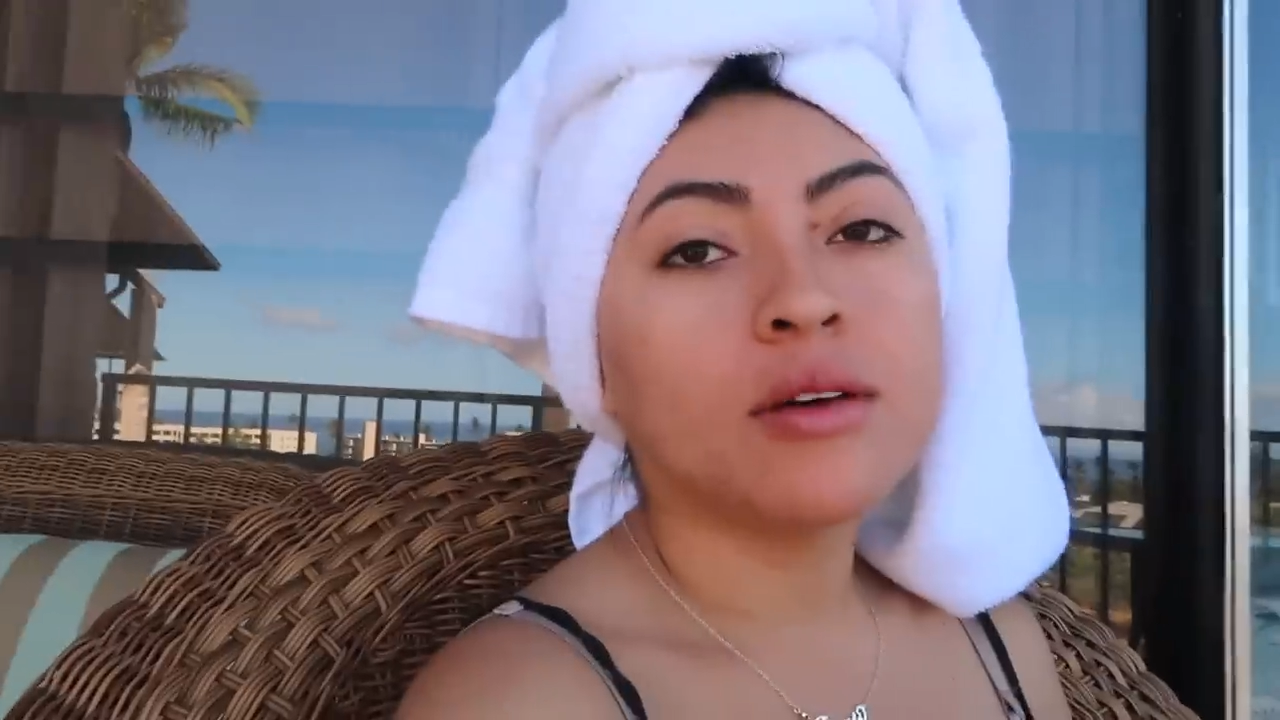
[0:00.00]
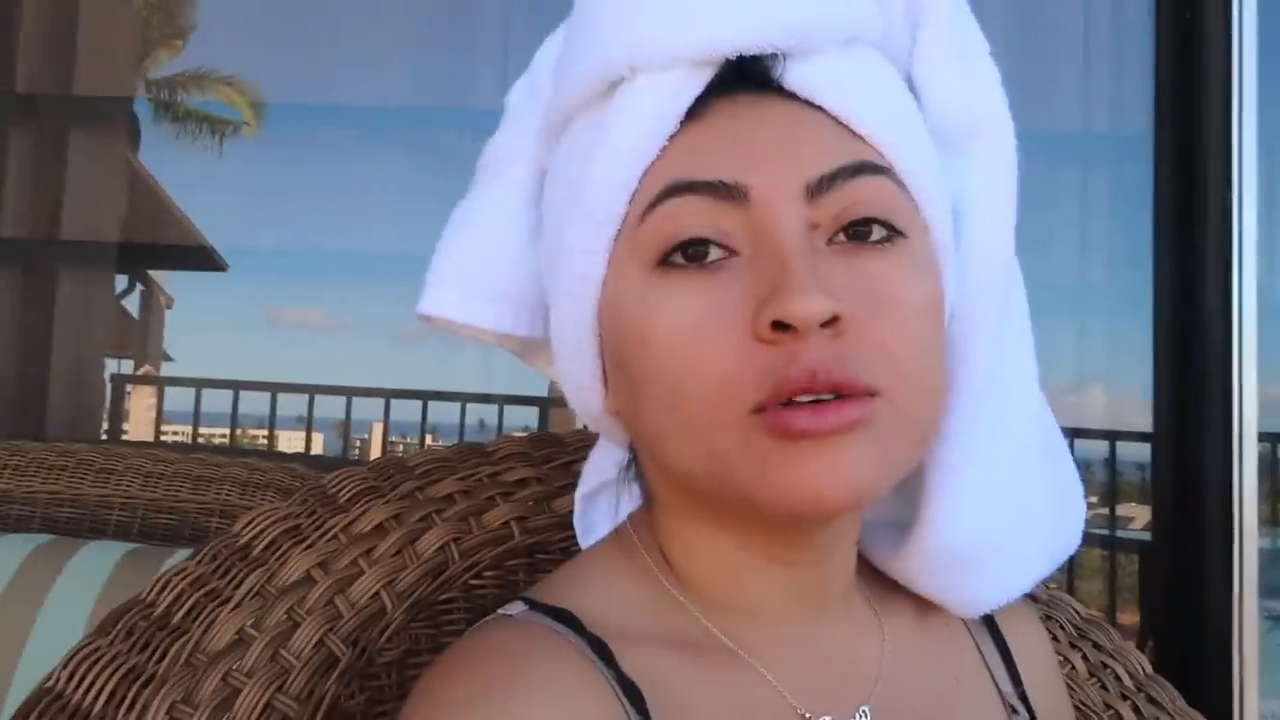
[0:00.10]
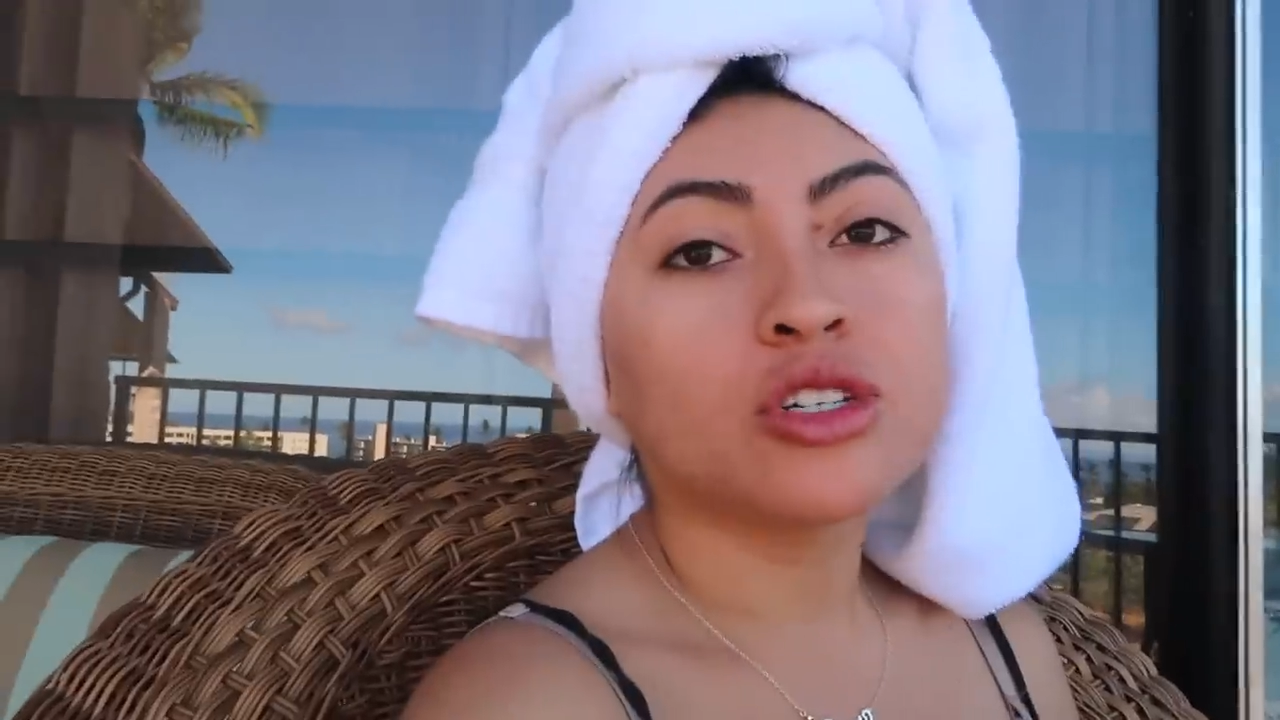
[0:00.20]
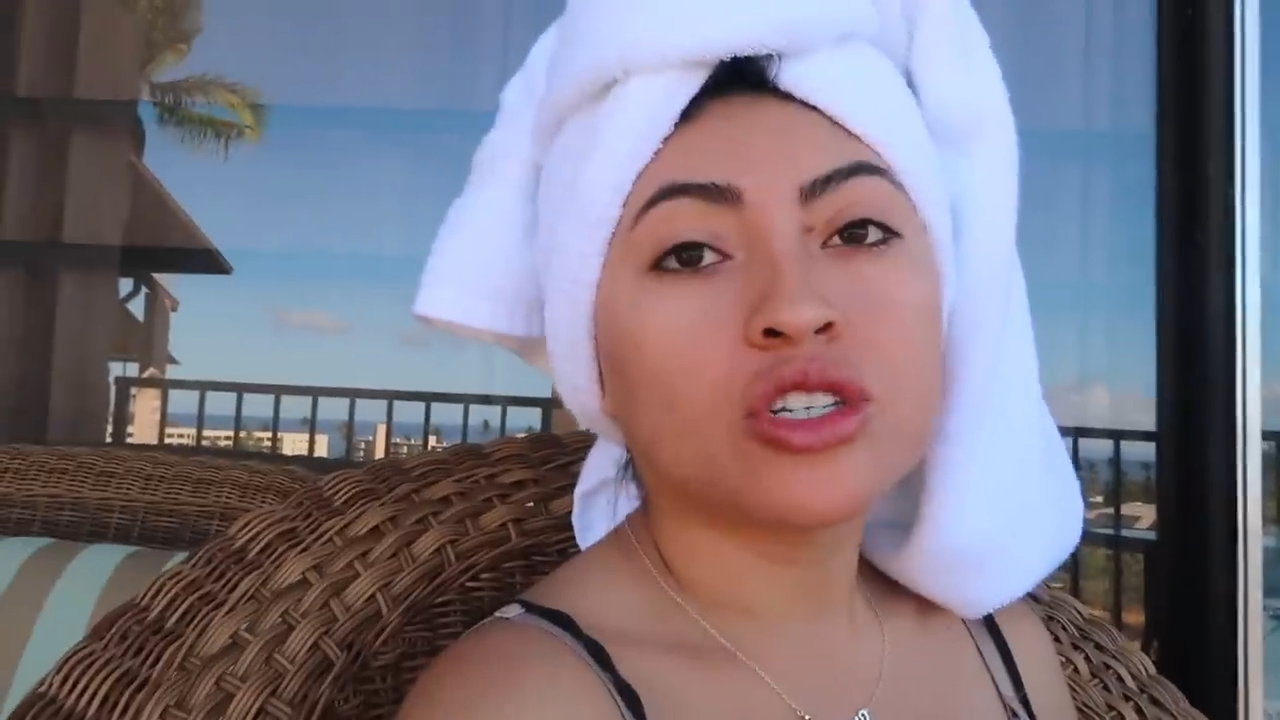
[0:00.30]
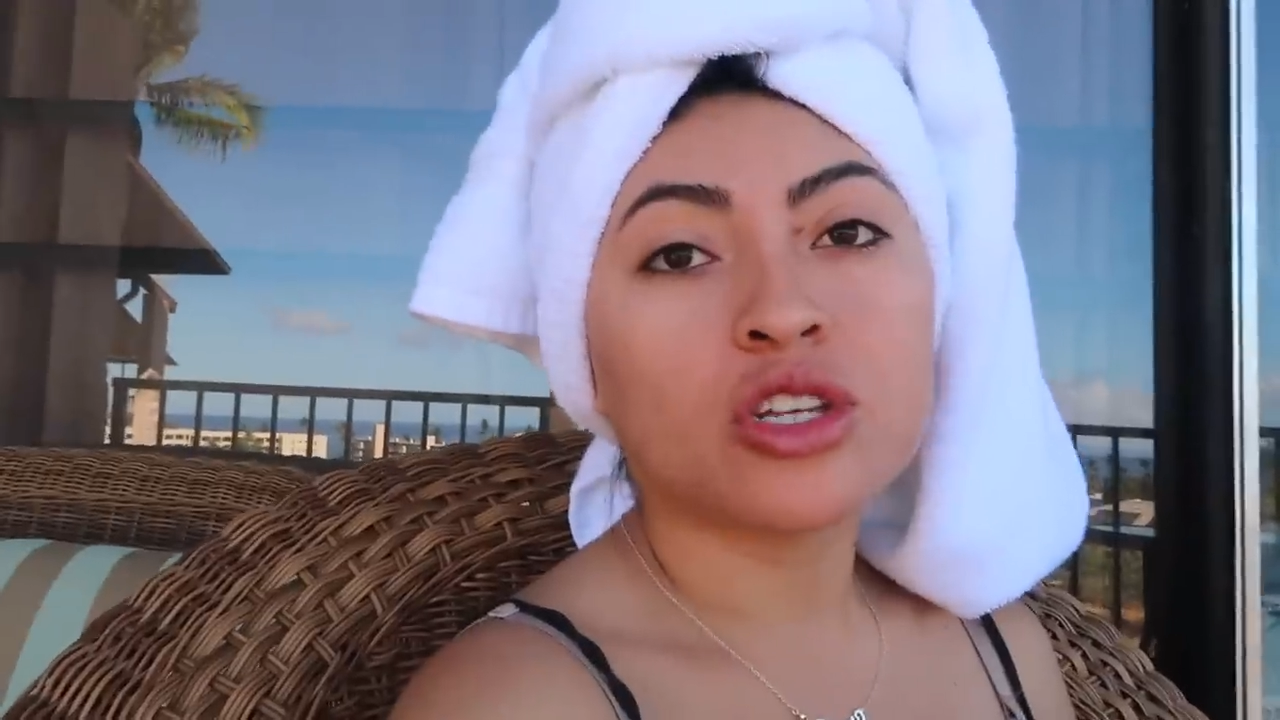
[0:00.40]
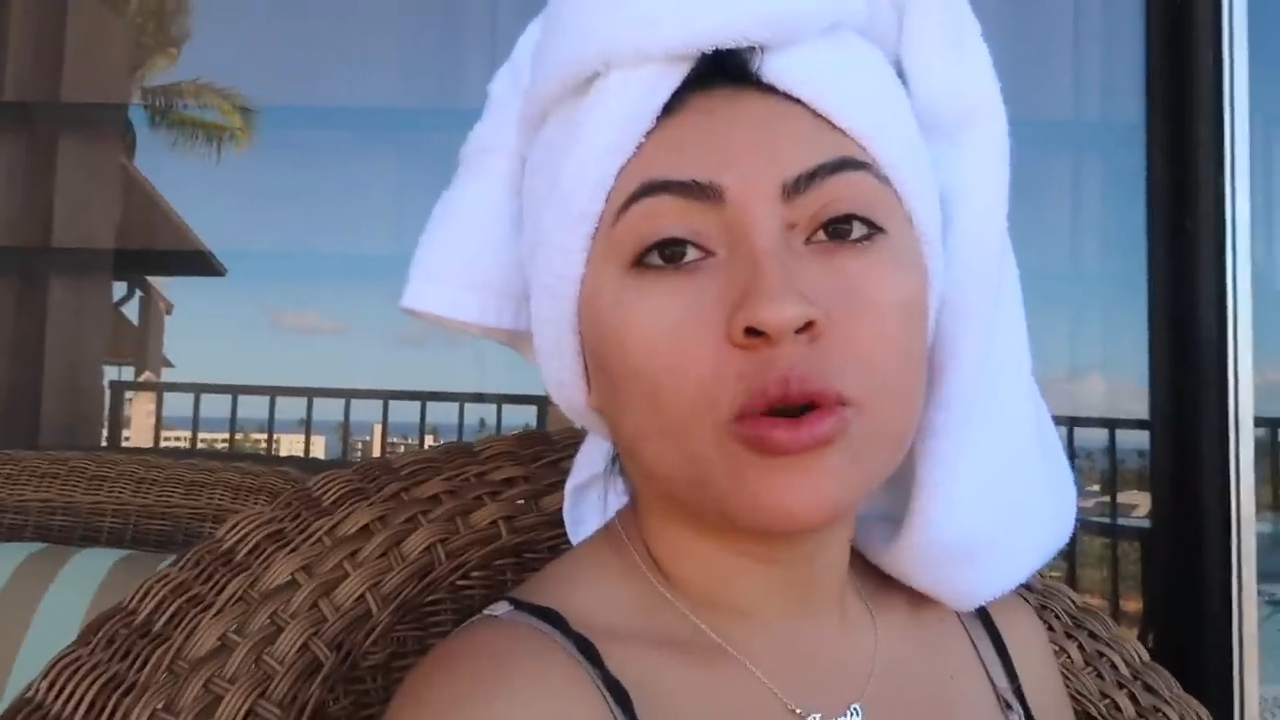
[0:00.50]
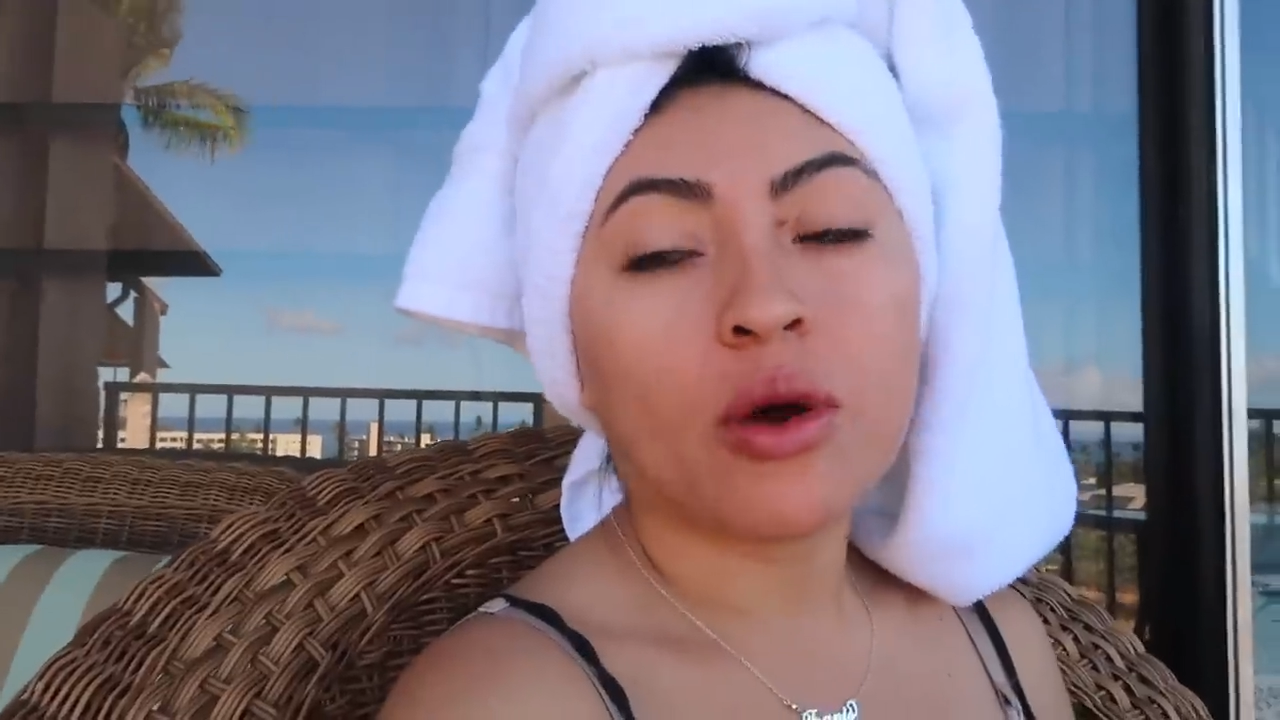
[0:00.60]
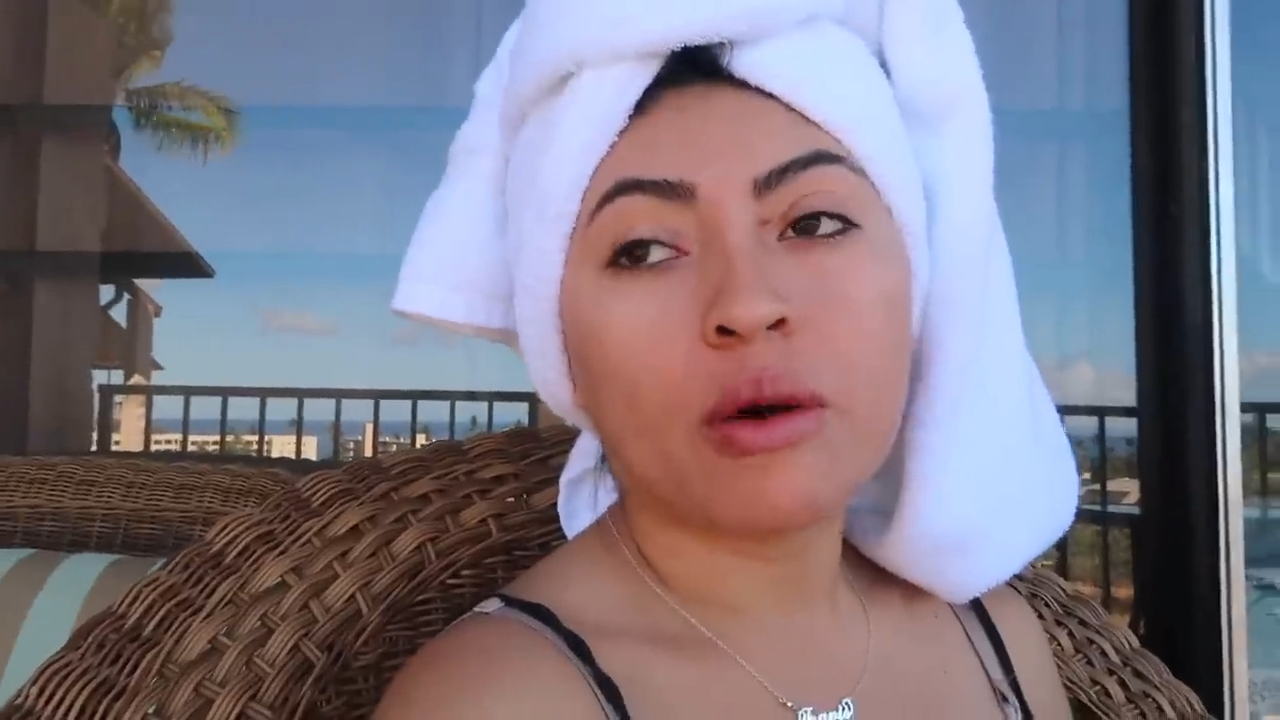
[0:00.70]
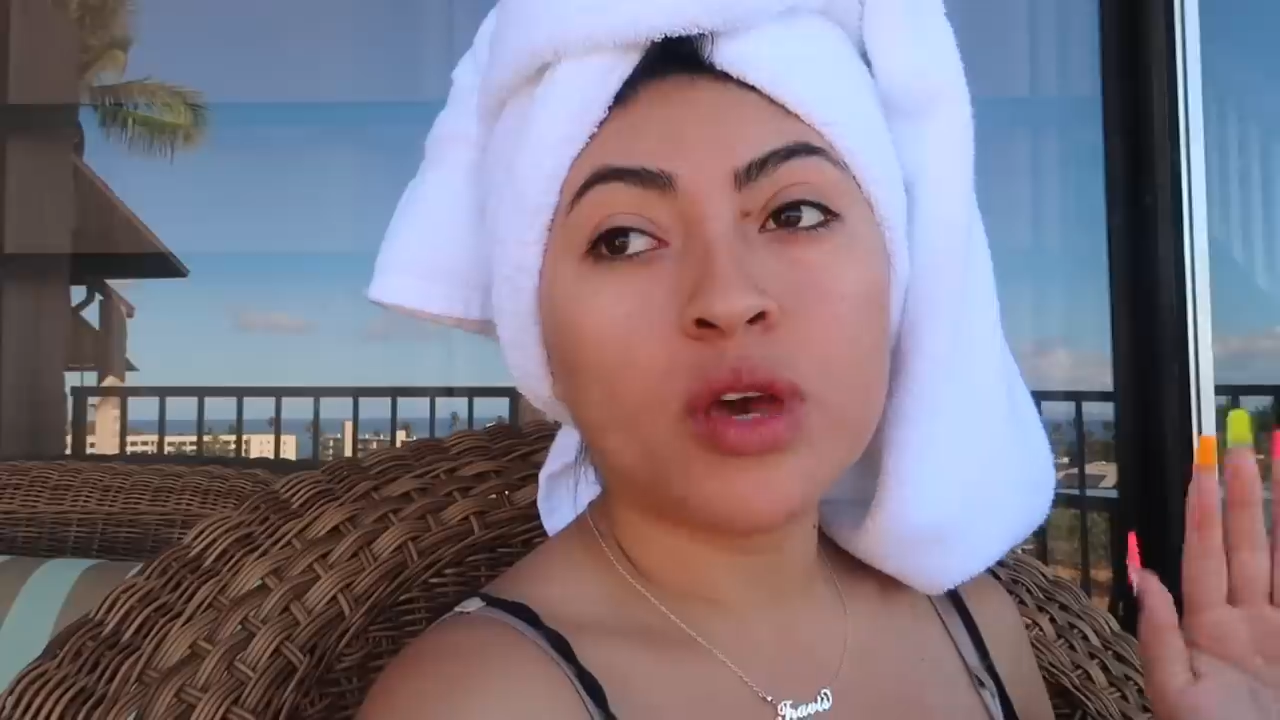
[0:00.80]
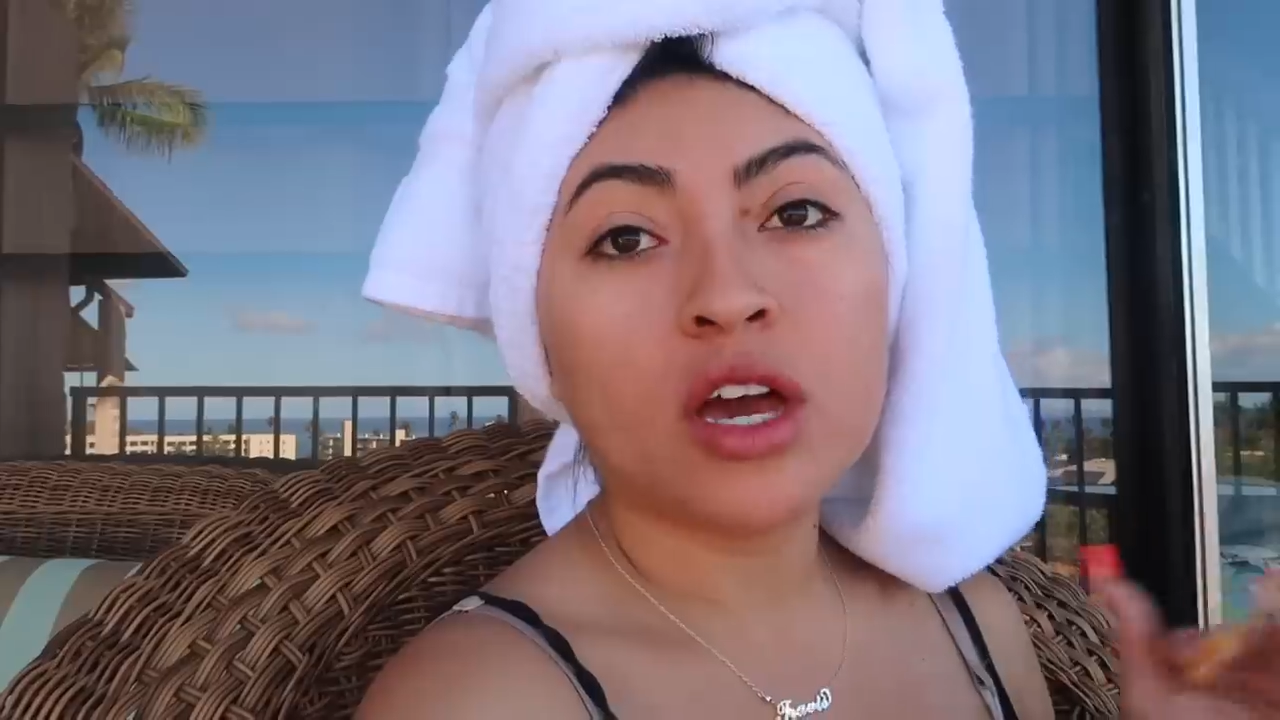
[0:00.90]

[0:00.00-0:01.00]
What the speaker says: it was just annoying.